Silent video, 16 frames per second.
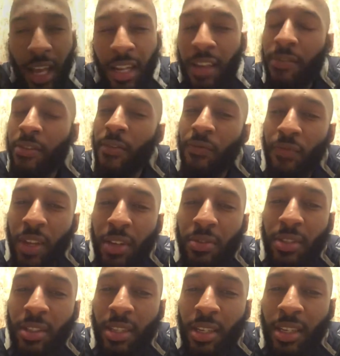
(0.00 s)
even feels
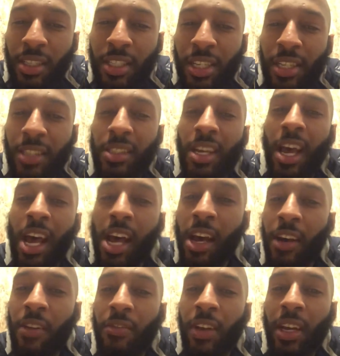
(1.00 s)
good just to have
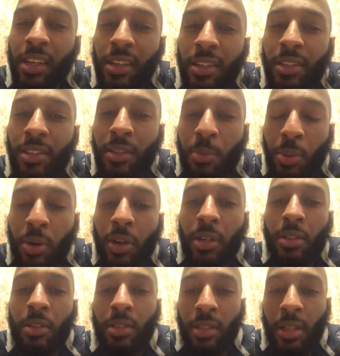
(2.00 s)
a good support
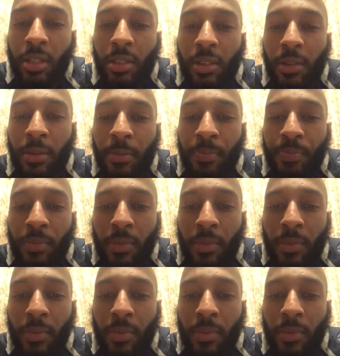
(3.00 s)
system,